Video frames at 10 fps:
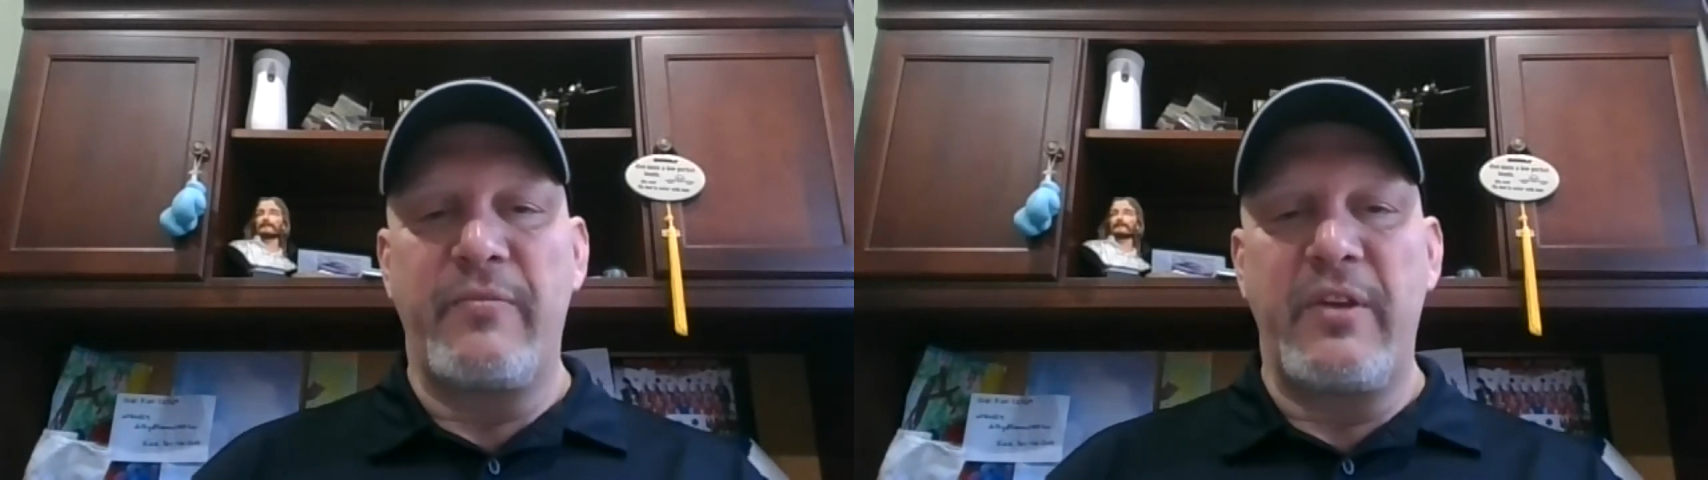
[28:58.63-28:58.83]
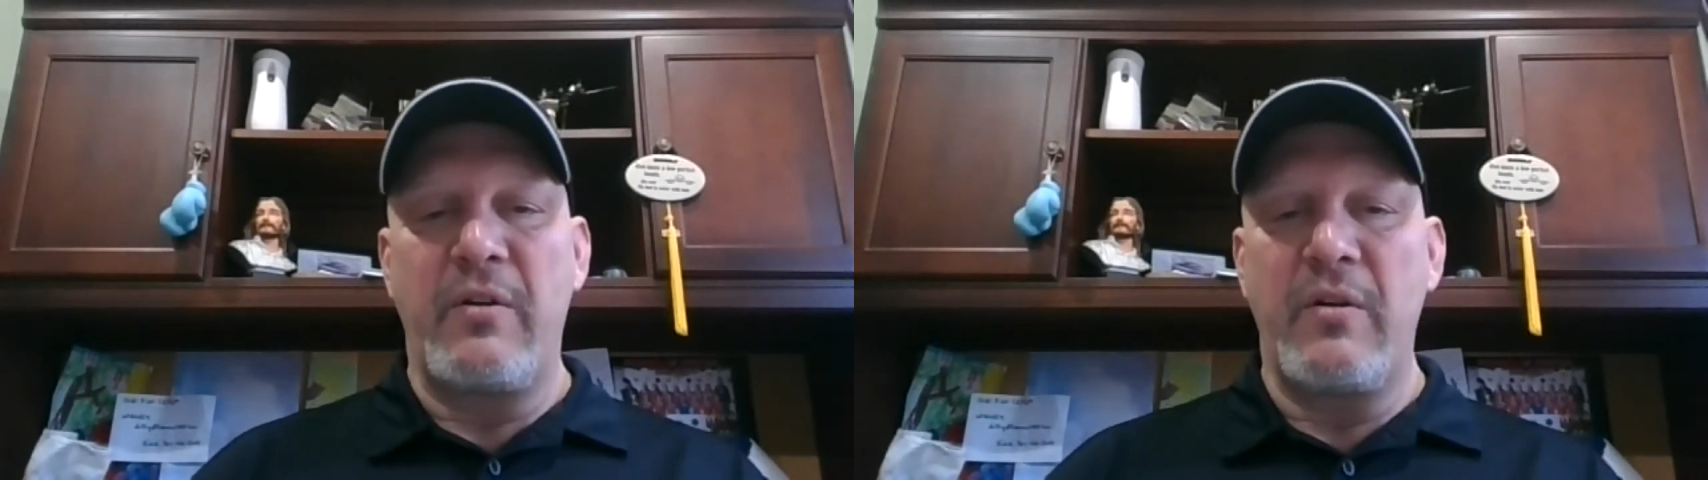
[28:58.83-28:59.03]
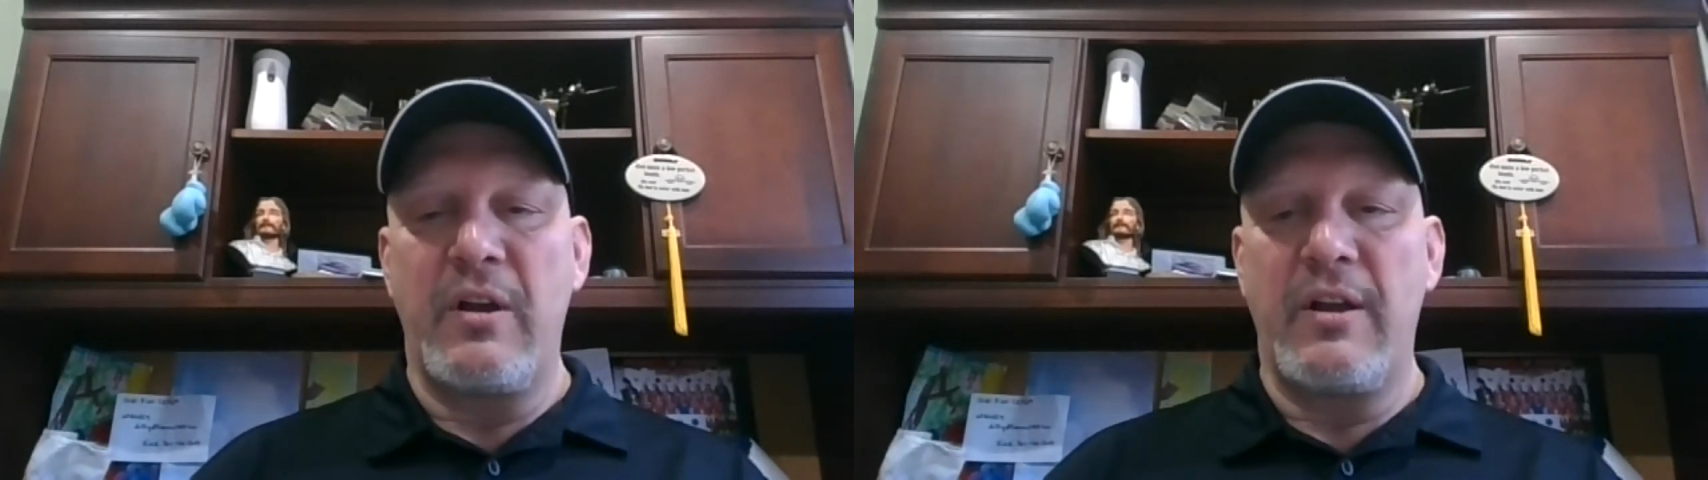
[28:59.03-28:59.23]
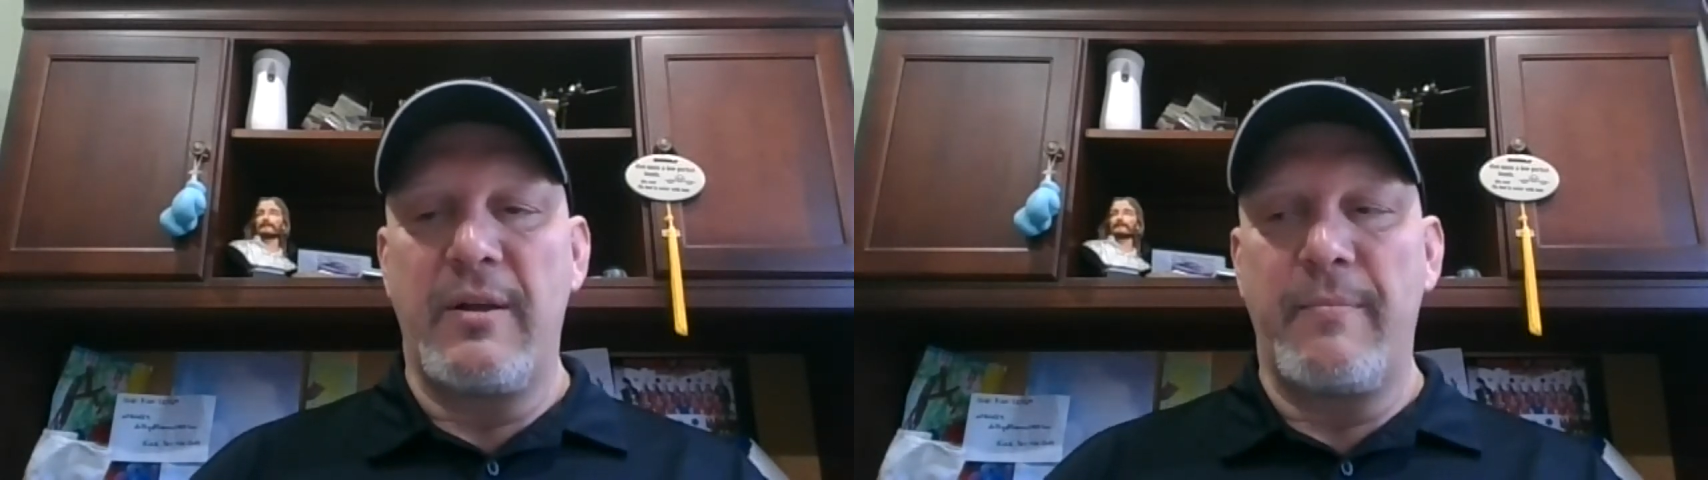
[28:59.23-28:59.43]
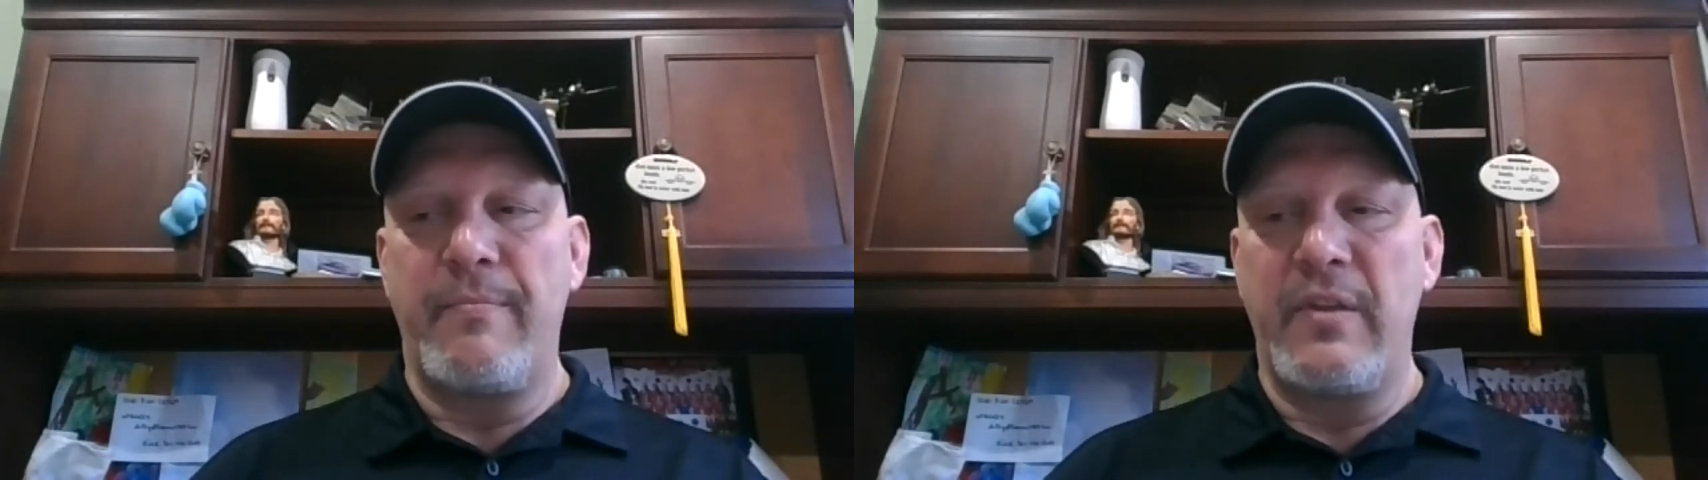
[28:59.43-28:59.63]
there.
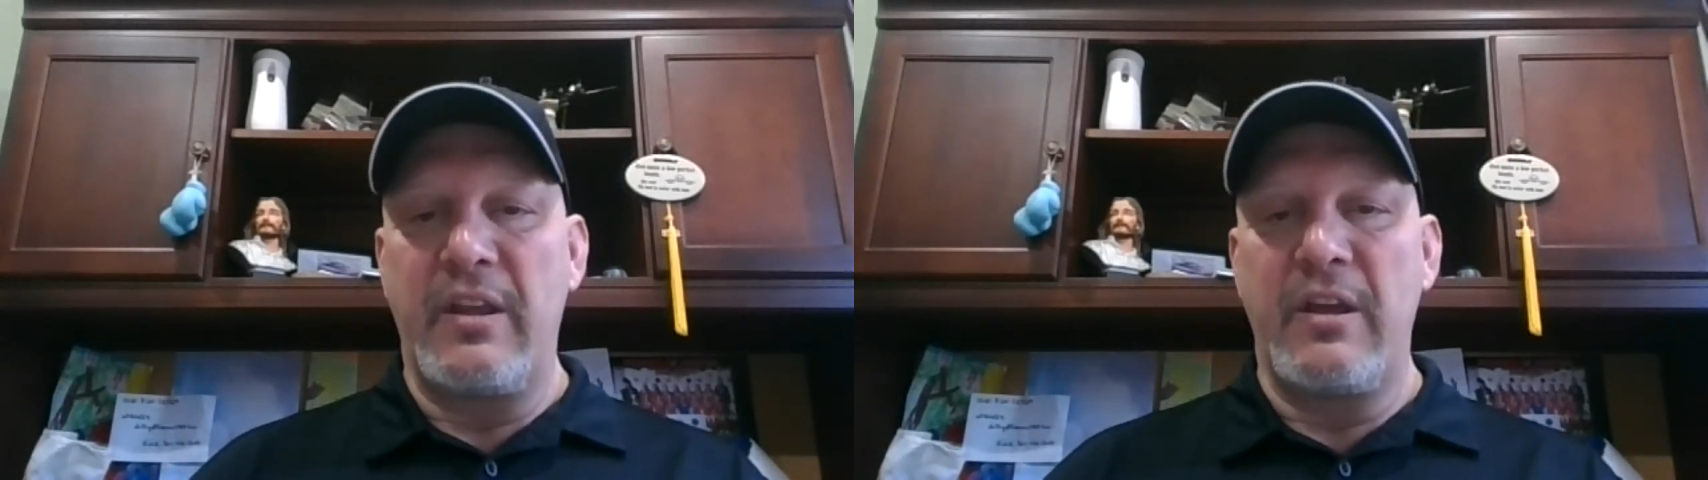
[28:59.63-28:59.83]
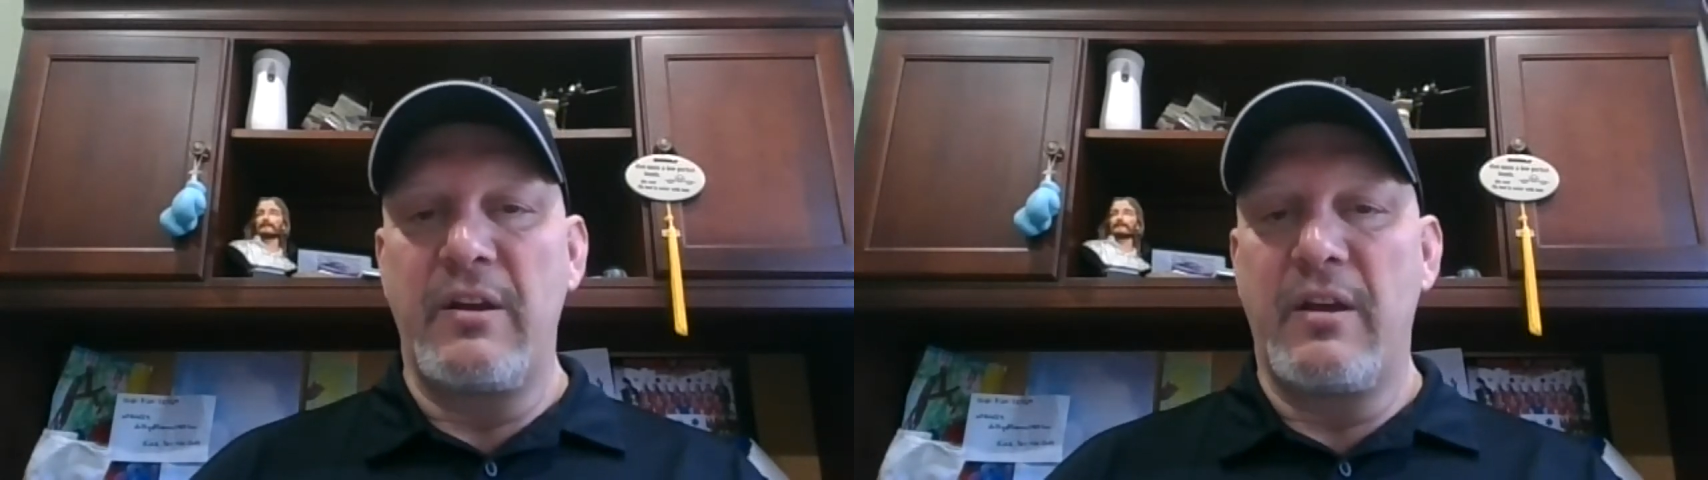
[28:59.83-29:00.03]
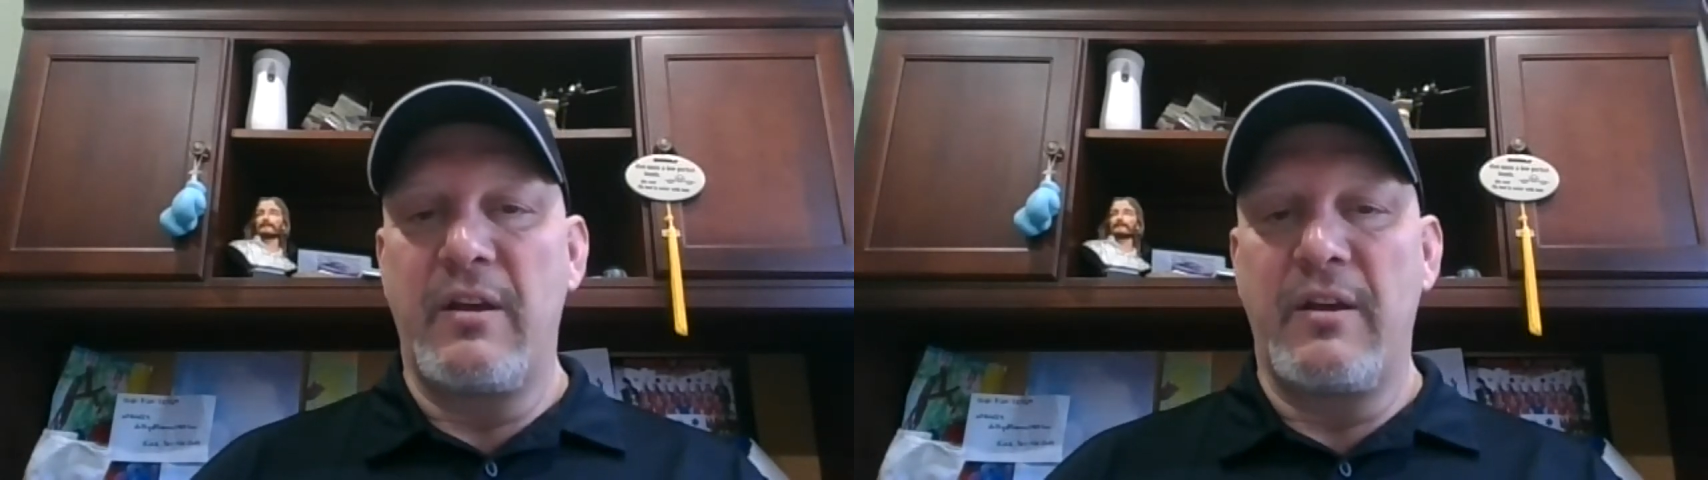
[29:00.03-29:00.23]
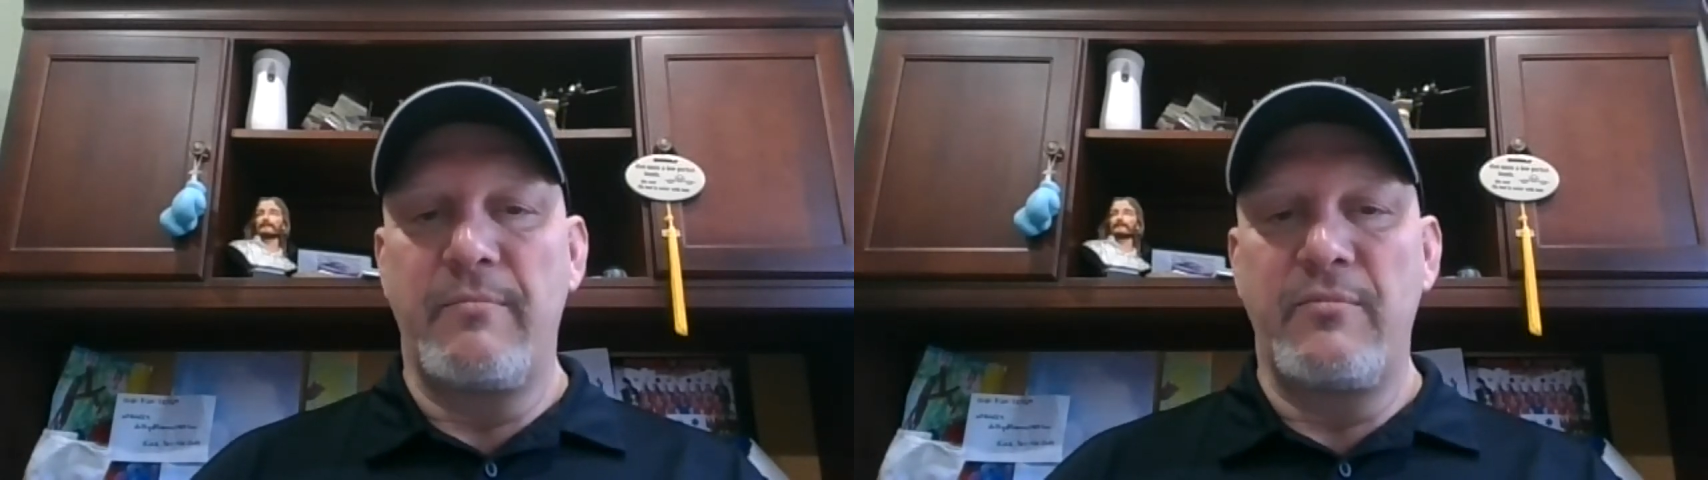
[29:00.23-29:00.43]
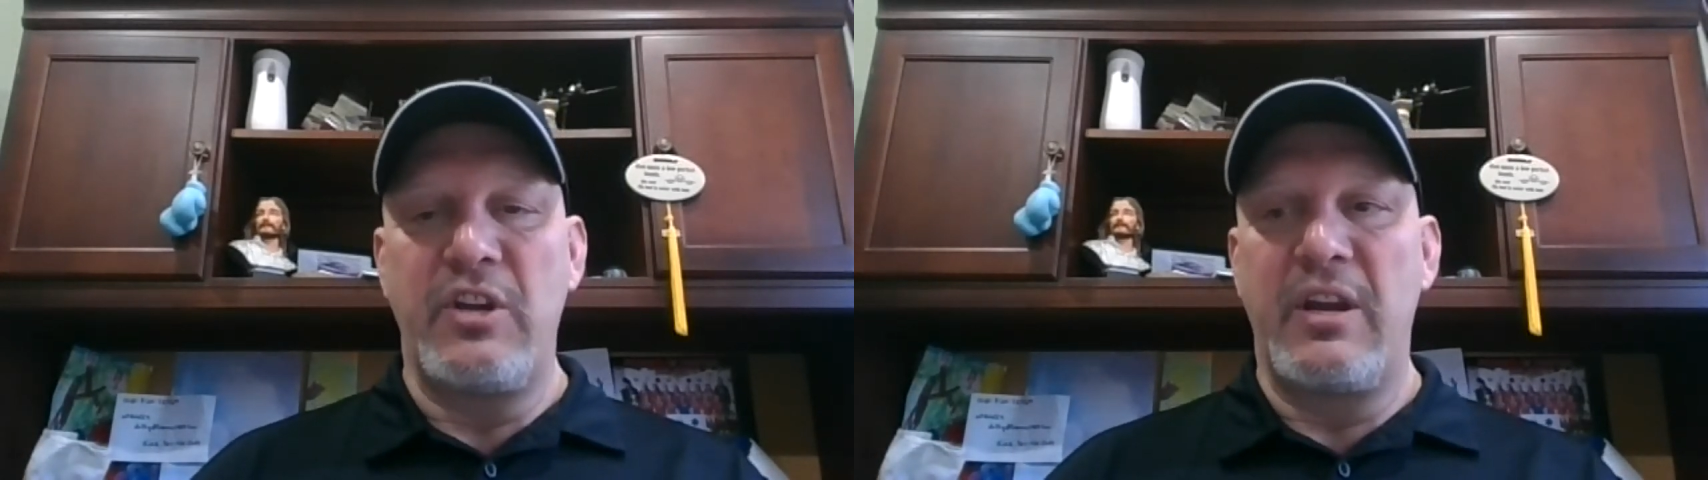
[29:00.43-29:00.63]
Again, G